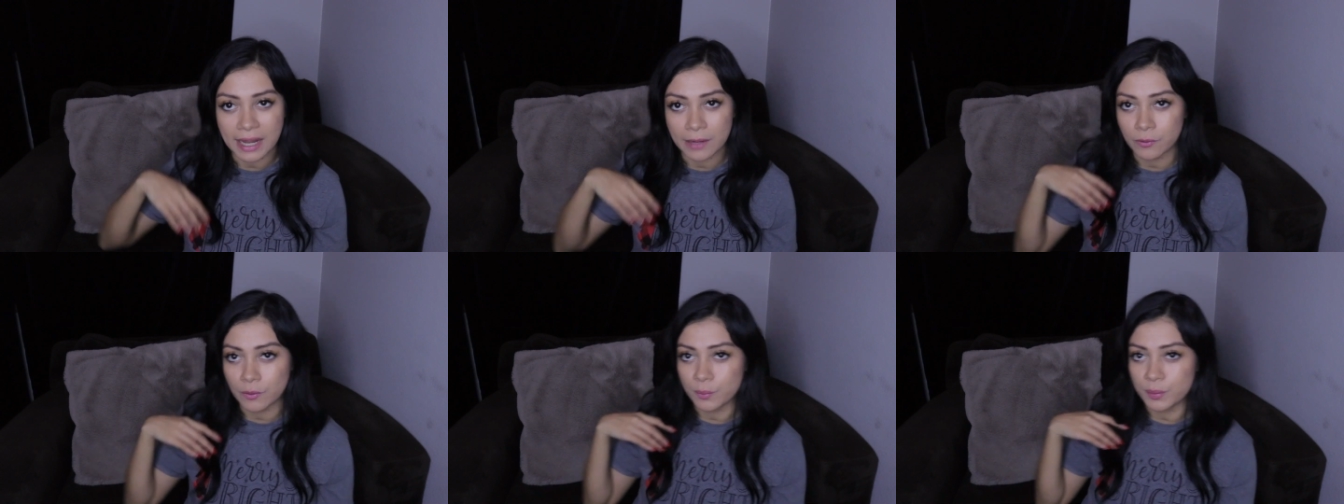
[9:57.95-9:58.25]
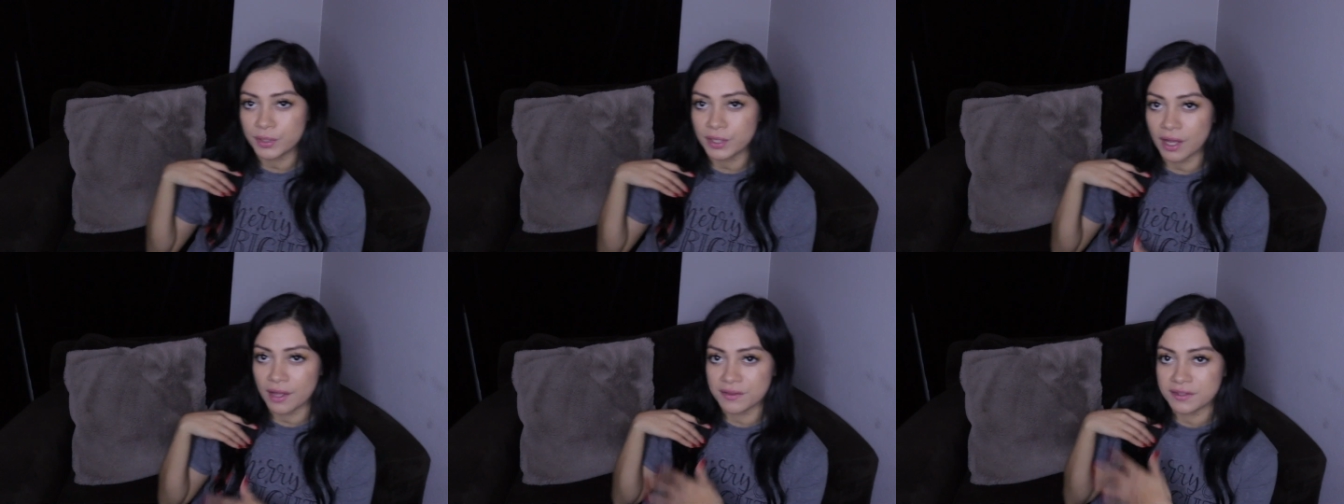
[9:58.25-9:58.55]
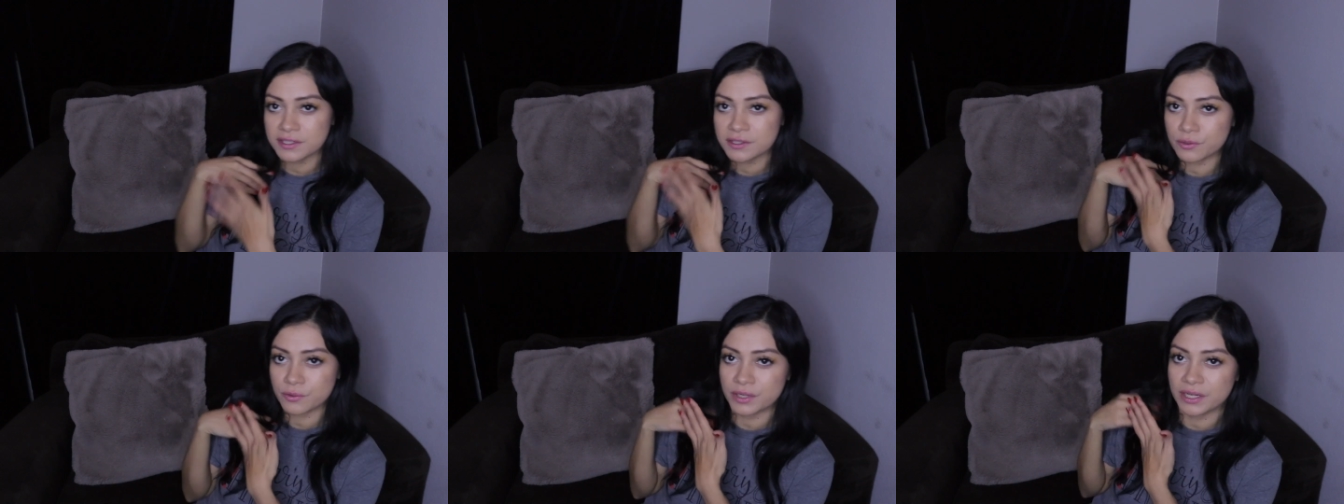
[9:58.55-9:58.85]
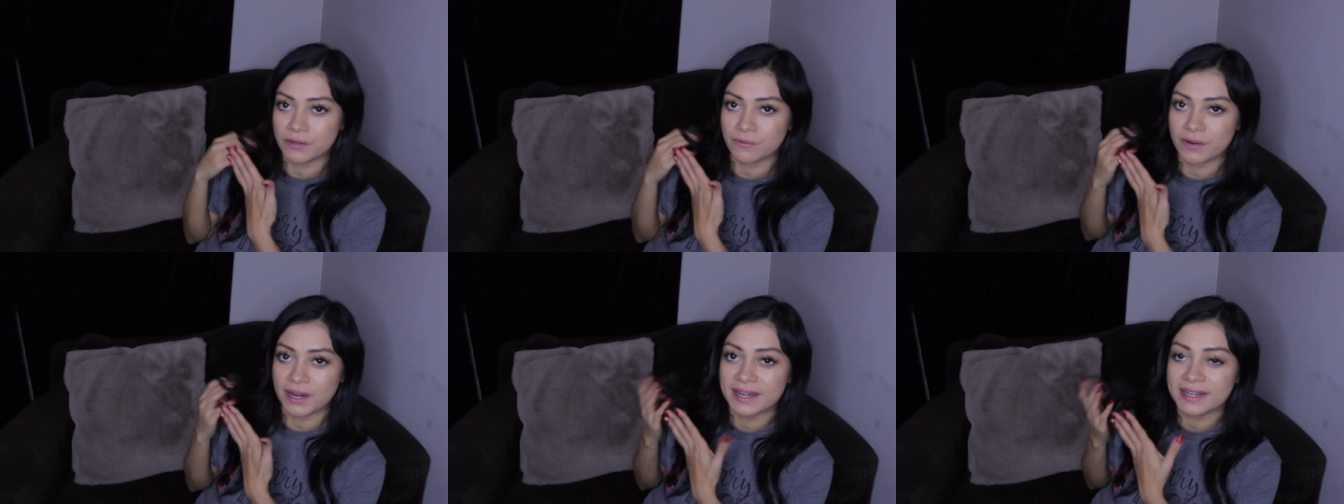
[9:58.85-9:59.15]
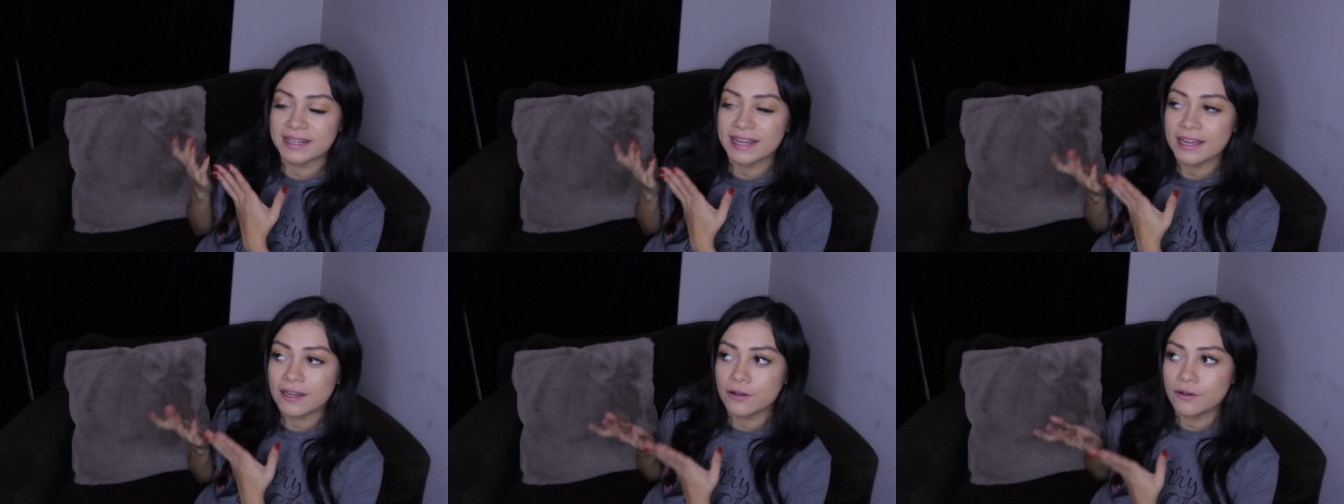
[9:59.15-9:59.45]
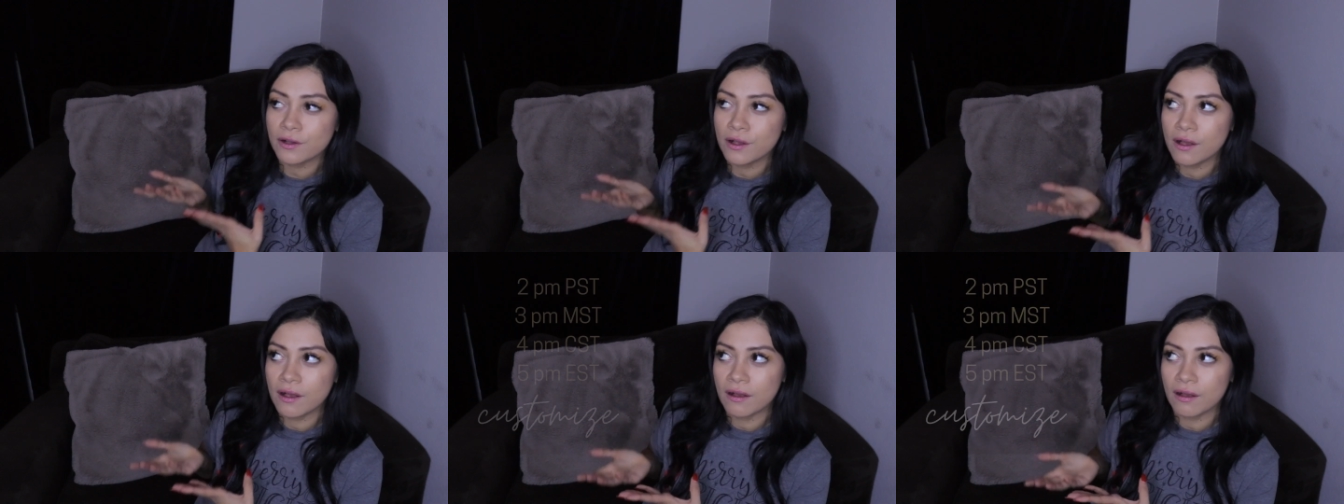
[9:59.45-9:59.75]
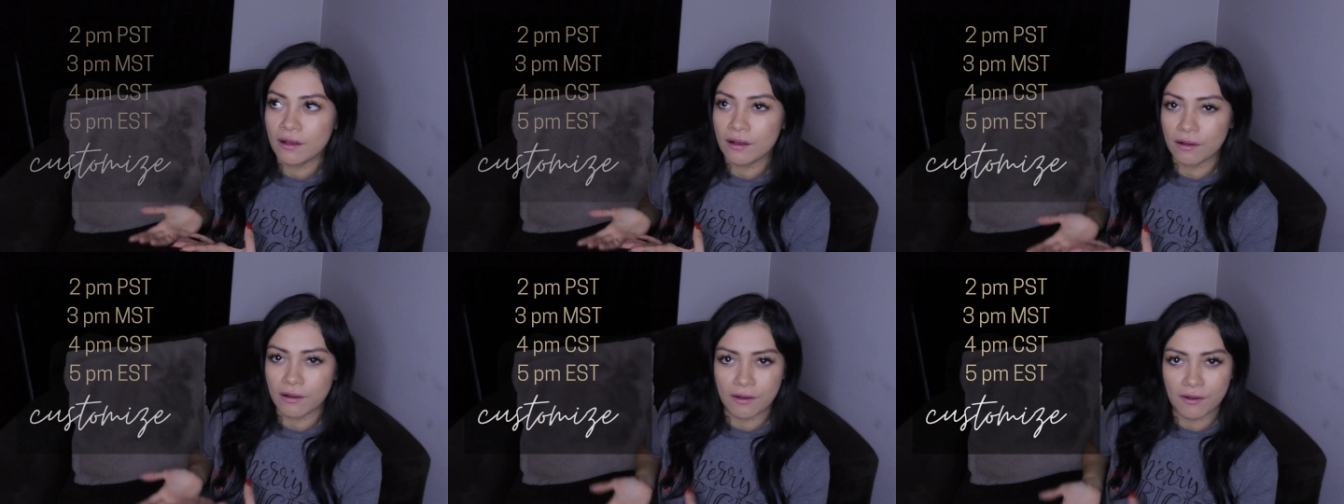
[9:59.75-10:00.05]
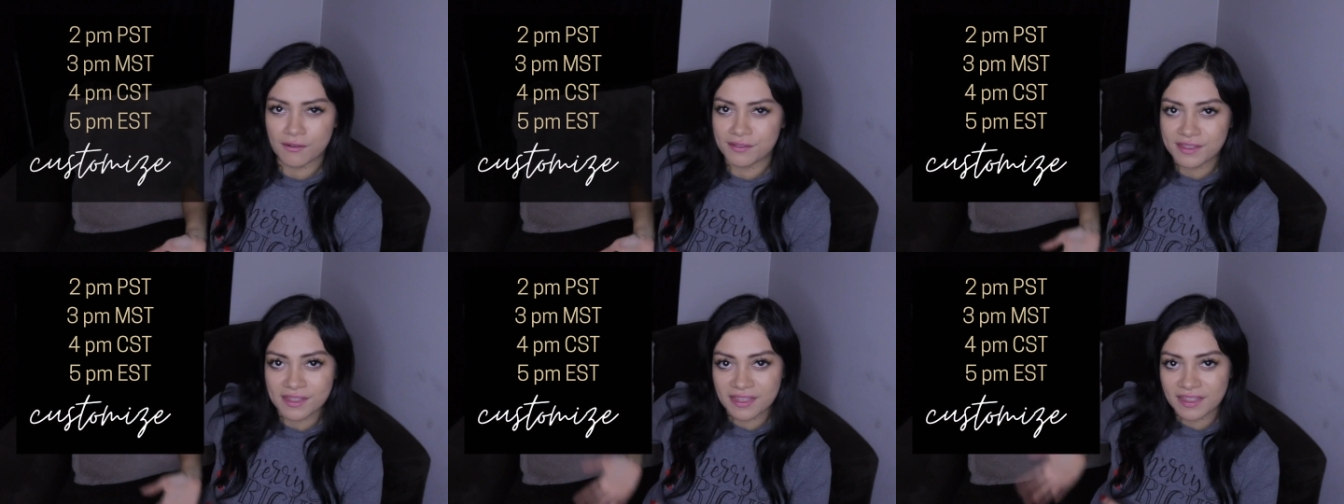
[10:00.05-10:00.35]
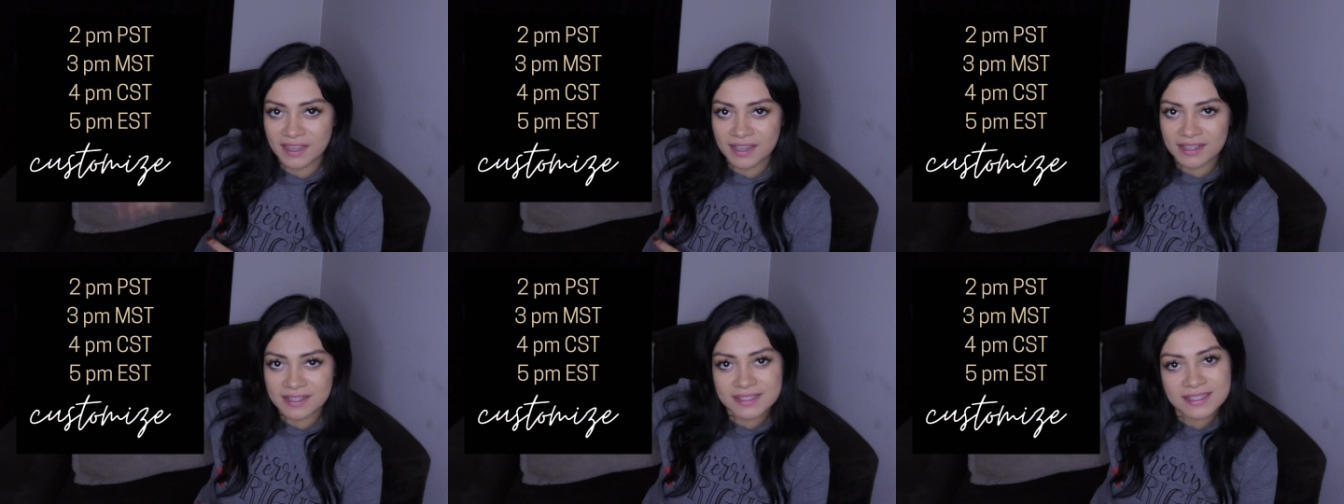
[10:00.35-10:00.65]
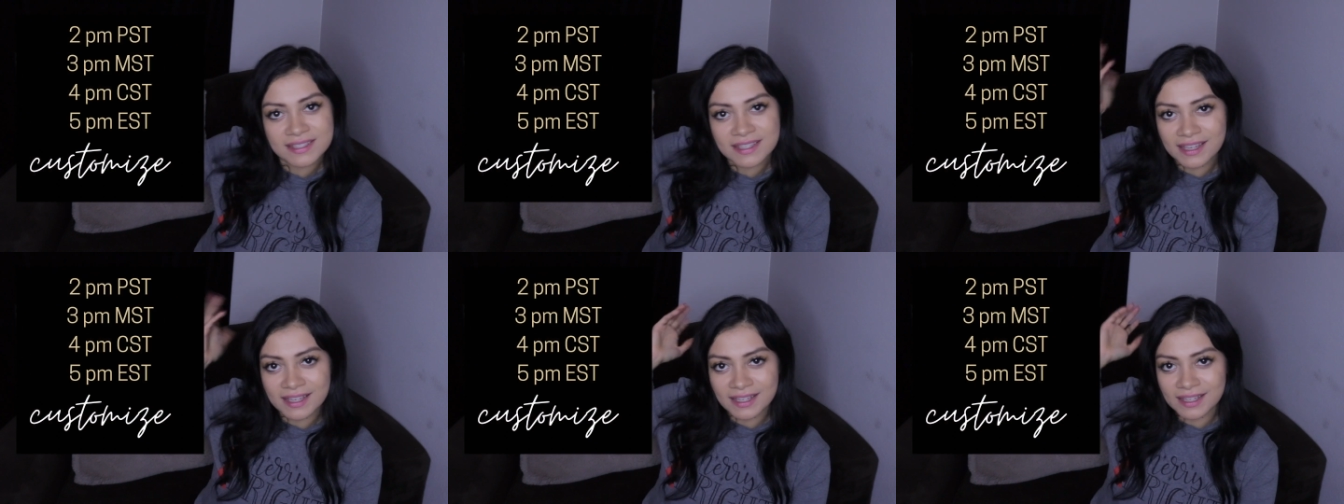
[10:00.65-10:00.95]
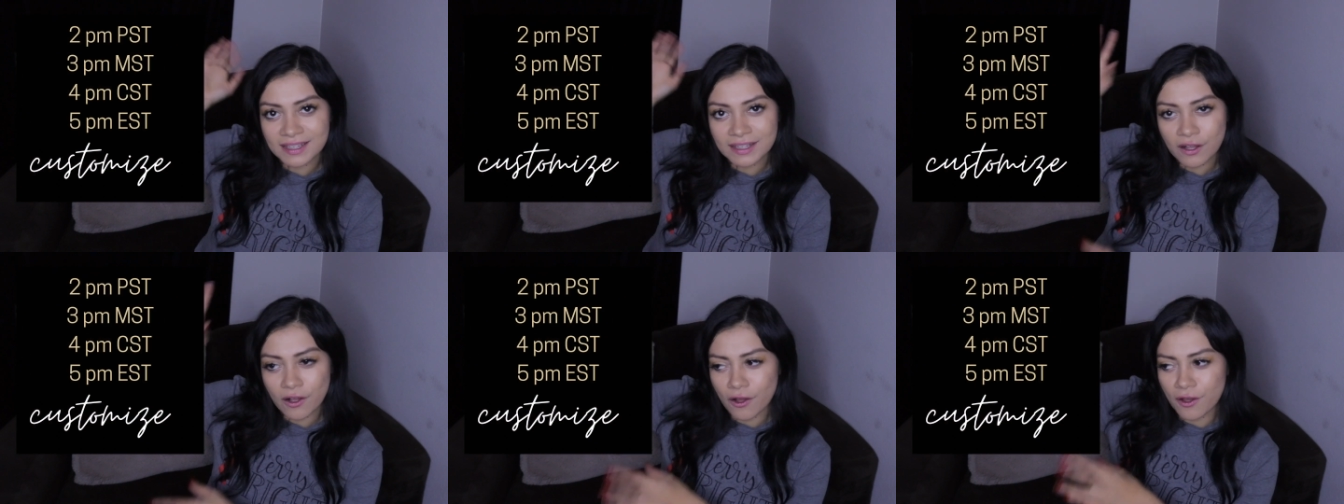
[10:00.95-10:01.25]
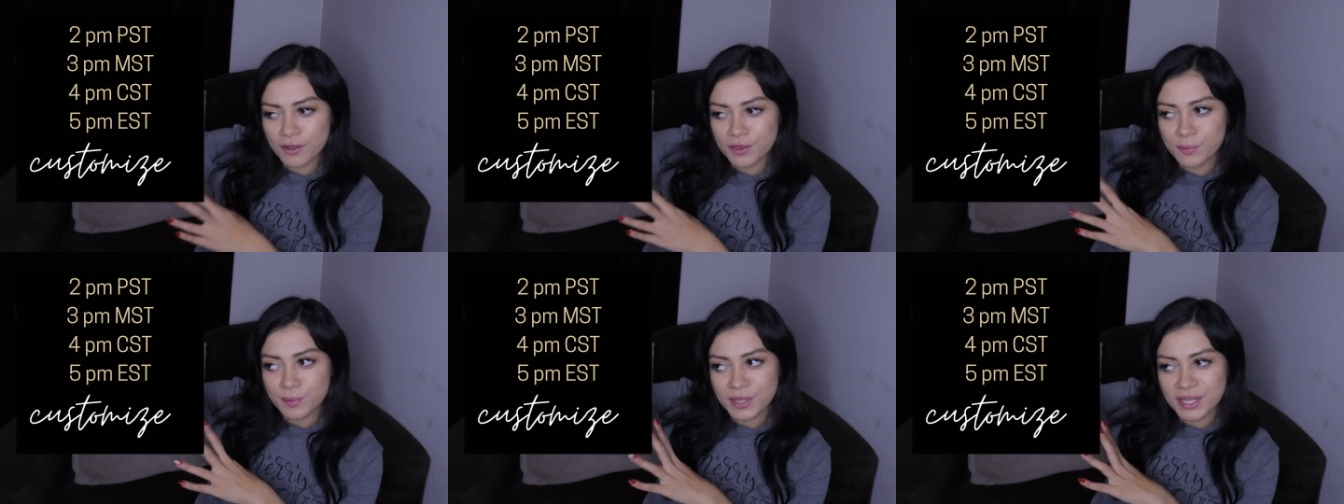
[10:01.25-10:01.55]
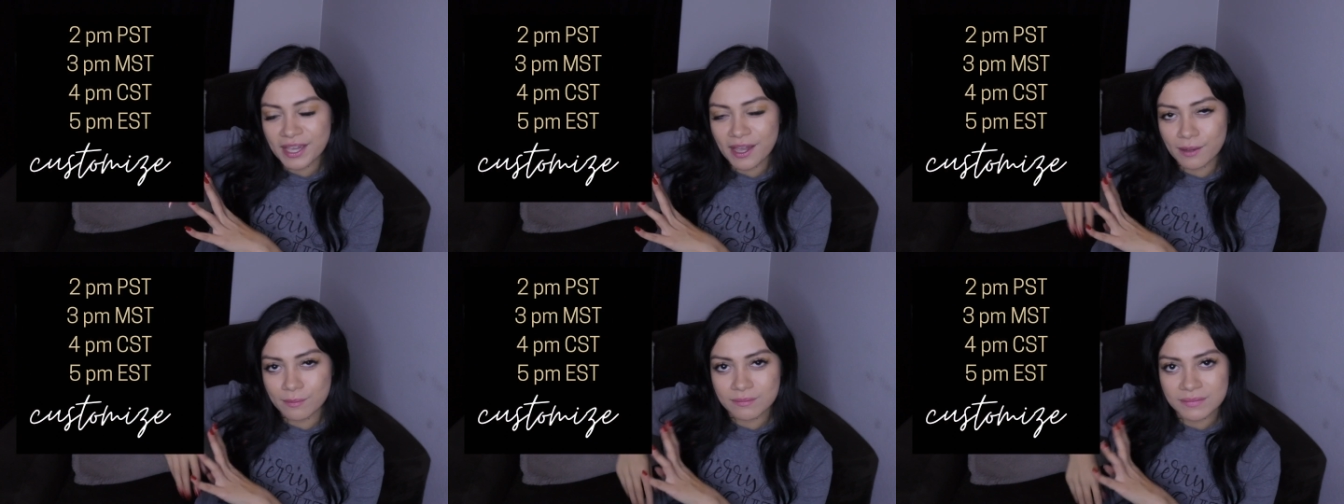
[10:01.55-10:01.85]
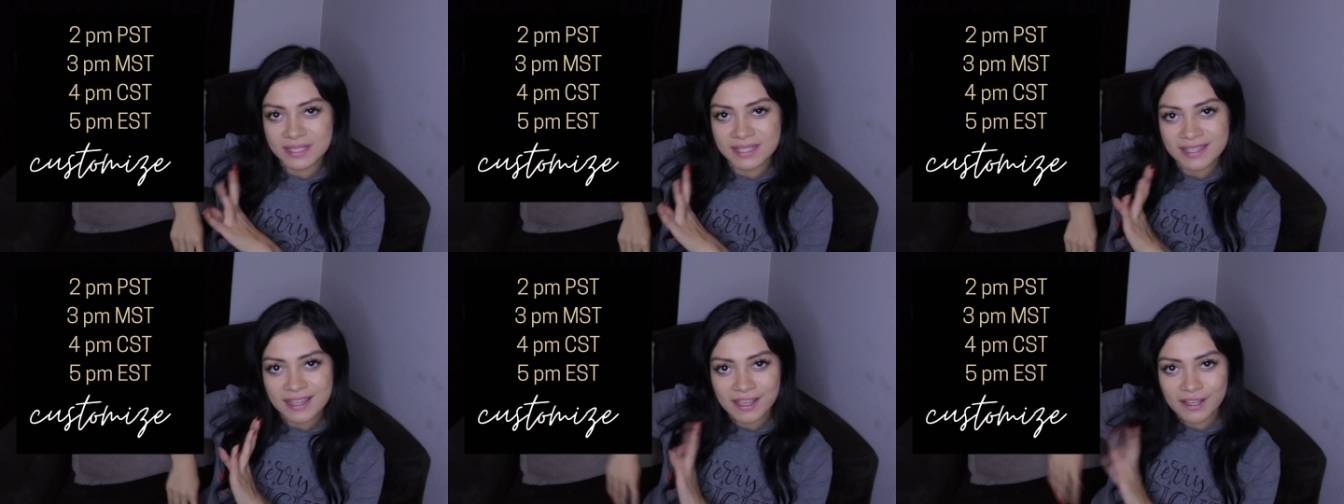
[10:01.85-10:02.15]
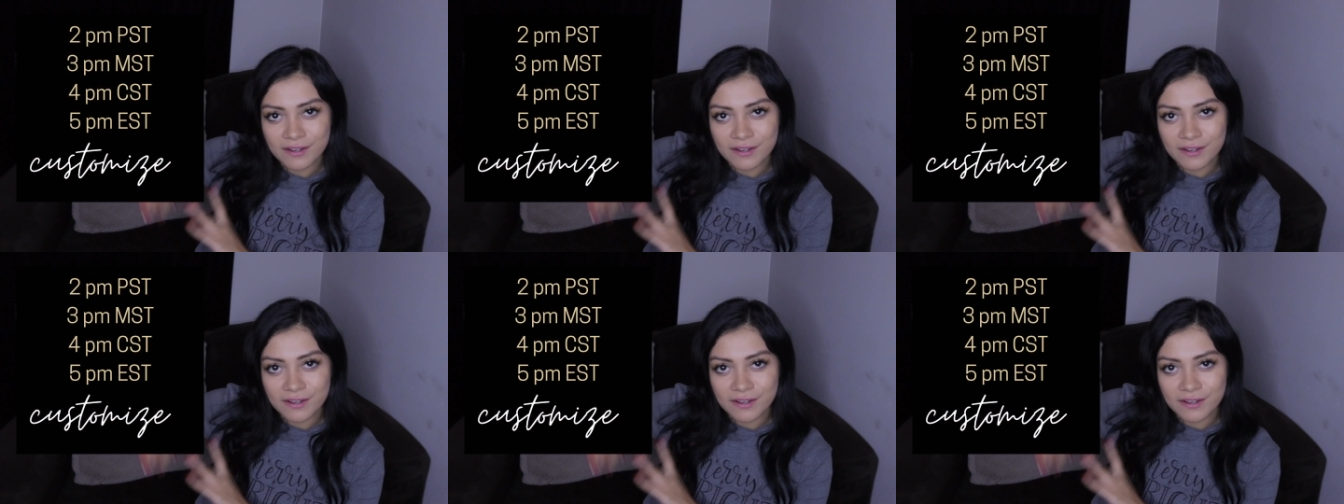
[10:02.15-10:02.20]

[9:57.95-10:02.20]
I will put on the screen right now all the things, all the PMs